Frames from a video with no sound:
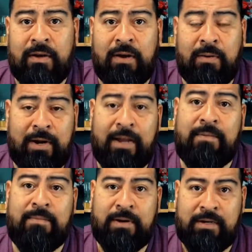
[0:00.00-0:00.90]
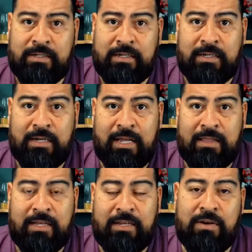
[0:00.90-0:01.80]
or in person. I
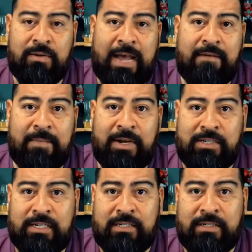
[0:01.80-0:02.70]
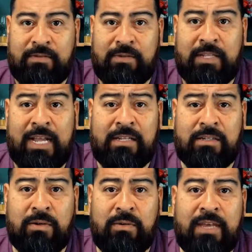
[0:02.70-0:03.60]
think you'll have a better chance of doing that.
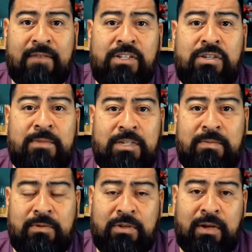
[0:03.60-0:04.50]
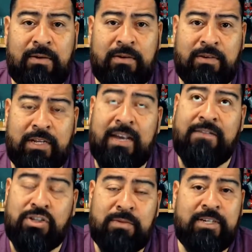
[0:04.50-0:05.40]
So giving too much
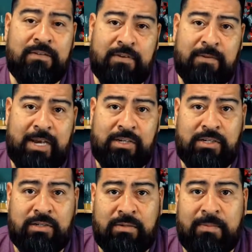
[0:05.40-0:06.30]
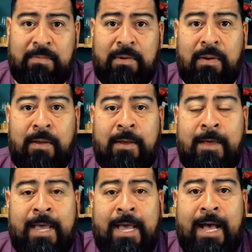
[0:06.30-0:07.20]
information to people
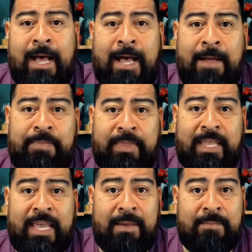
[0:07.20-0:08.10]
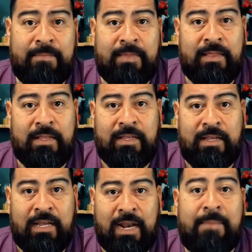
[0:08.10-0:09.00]

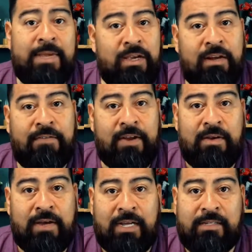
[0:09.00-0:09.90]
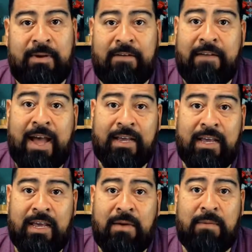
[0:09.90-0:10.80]
cannot be good for you. As a matter of fact,
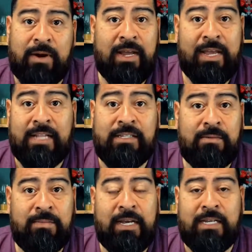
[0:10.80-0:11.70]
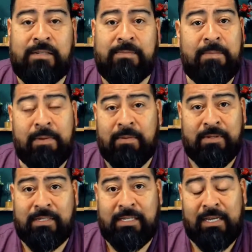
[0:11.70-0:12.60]
it can work against you, because people will
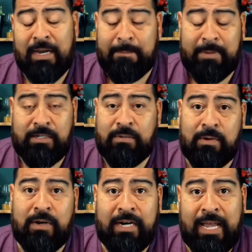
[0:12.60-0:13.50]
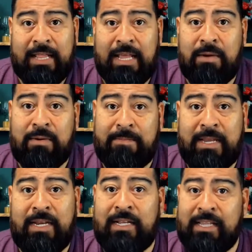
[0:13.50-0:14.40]
see a bunch of words and they'll
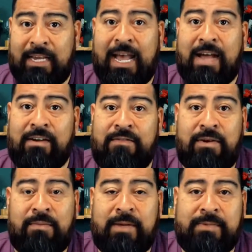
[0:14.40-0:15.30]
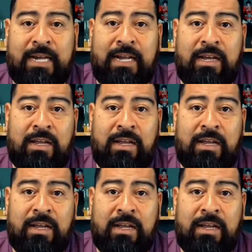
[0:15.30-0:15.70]
immediately click out of your website.